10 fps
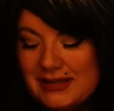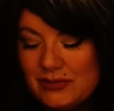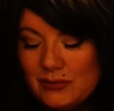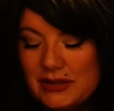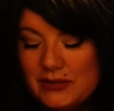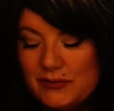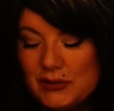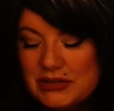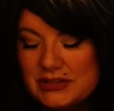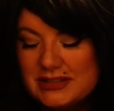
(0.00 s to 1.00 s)
The Wheel of
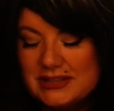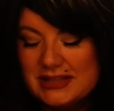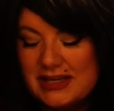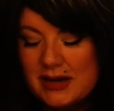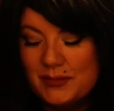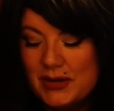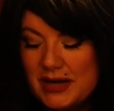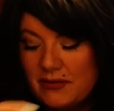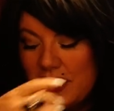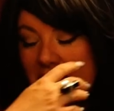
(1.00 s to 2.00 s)
Fortune is in the
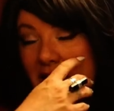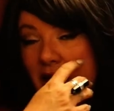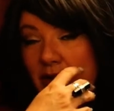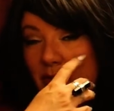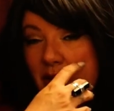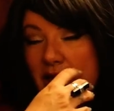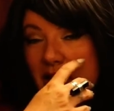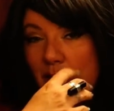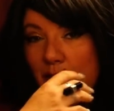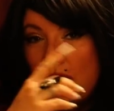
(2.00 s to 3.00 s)
upright right now. You're
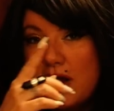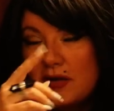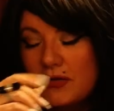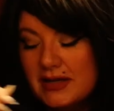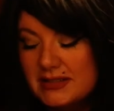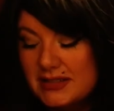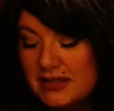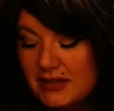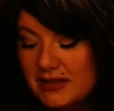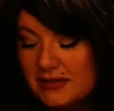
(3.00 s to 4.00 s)
making progress
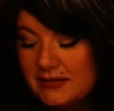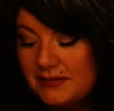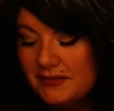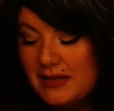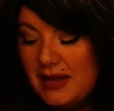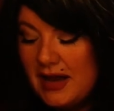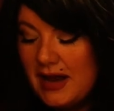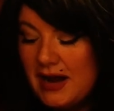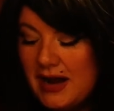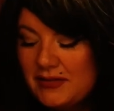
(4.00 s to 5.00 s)
here.
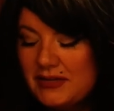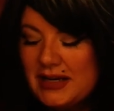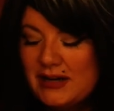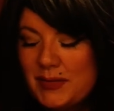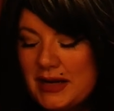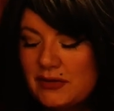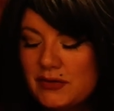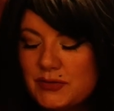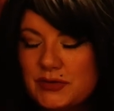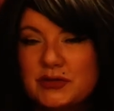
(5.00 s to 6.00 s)
The Knight of
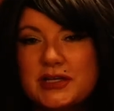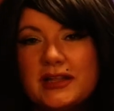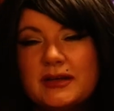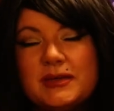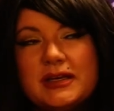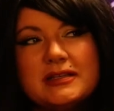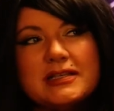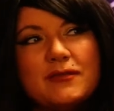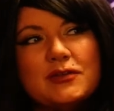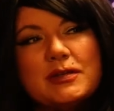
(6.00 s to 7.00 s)
Pentacles, what they're telling me is
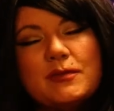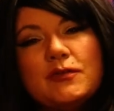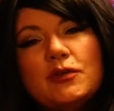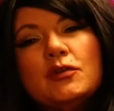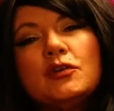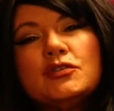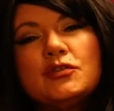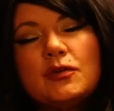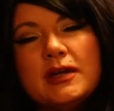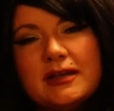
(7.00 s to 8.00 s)
that for some of you, you're
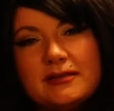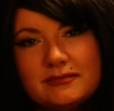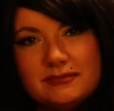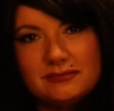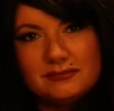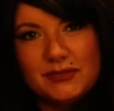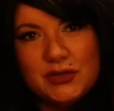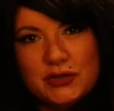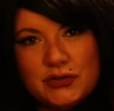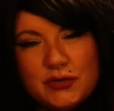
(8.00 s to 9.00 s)
enjoying
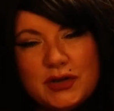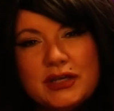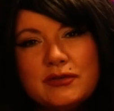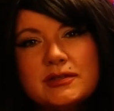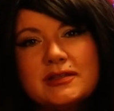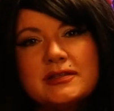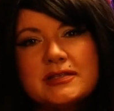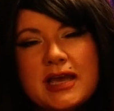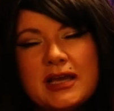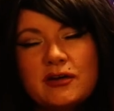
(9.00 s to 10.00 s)
using this
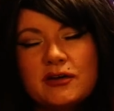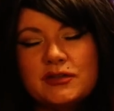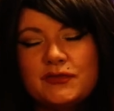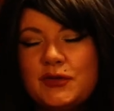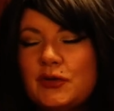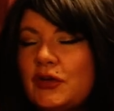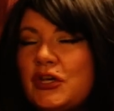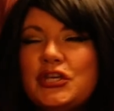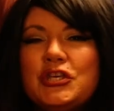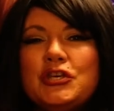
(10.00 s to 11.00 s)
anger as fuel.
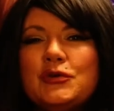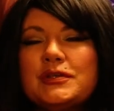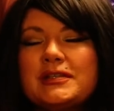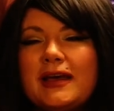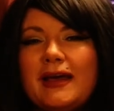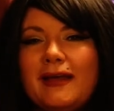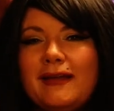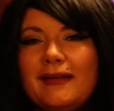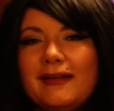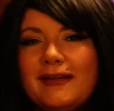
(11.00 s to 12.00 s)
Use it.
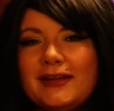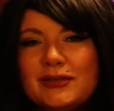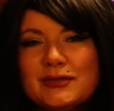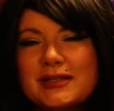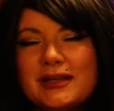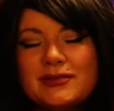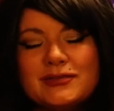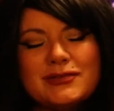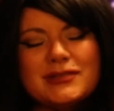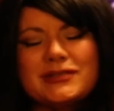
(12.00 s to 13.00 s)
Use it.
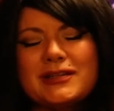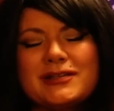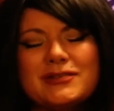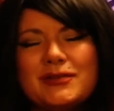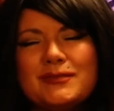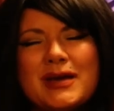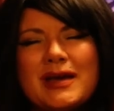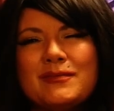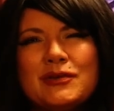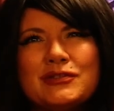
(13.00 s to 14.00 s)
There's no such thing as good and
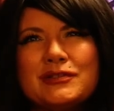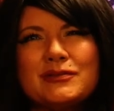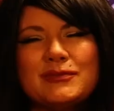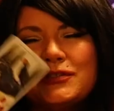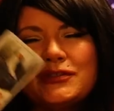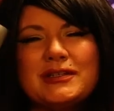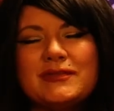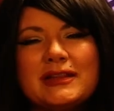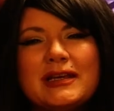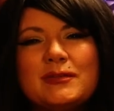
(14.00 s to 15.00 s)
bad emotions. We shouldn't
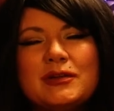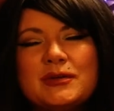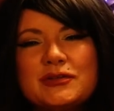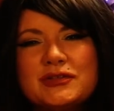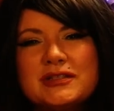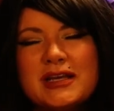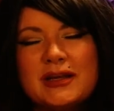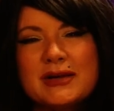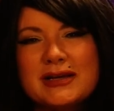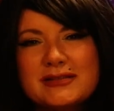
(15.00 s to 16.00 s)
even label emotions
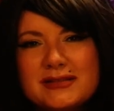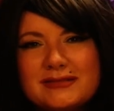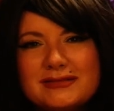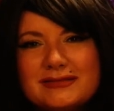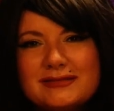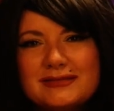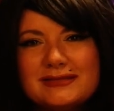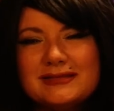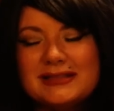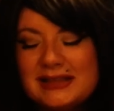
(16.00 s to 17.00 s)
anyways.
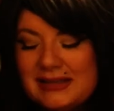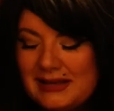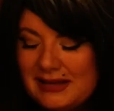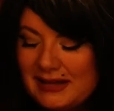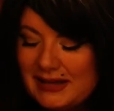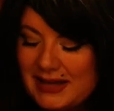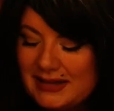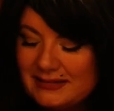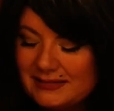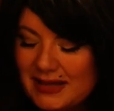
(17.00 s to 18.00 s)

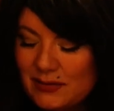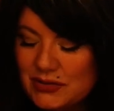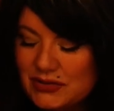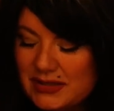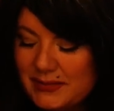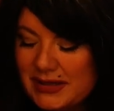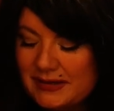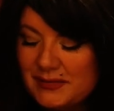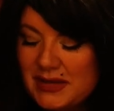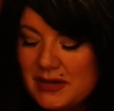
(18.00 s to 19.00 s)
Again, language is
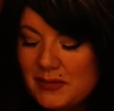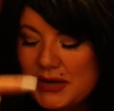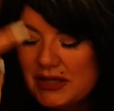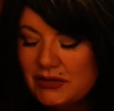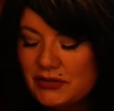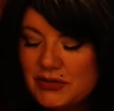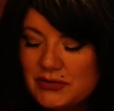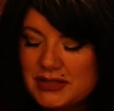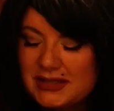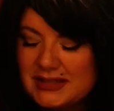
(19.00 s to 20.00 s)
limiting. But you're
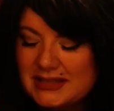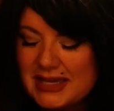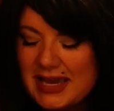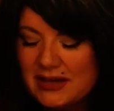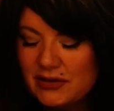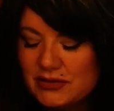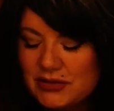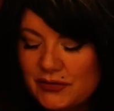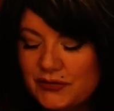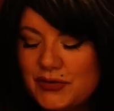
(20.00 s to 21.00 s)
using this anger
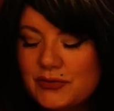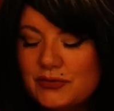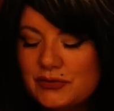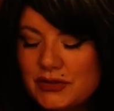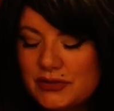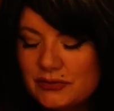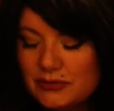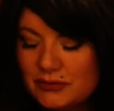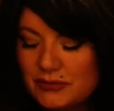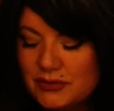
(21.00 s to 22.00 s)
to fuel
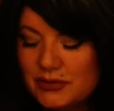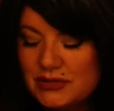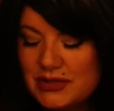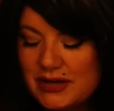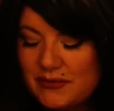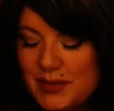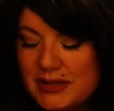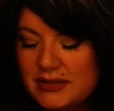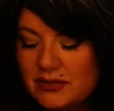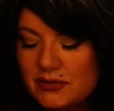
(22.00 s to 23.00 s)
you to the 10 of
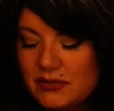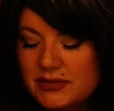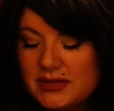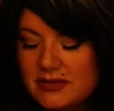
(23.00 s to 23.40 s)
Pentacles.